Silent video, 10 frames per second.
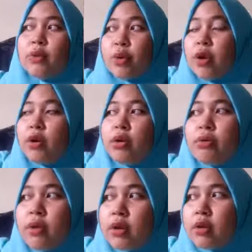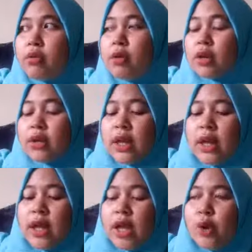around.
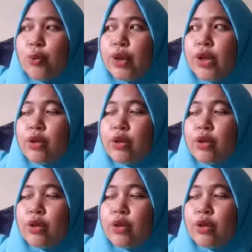We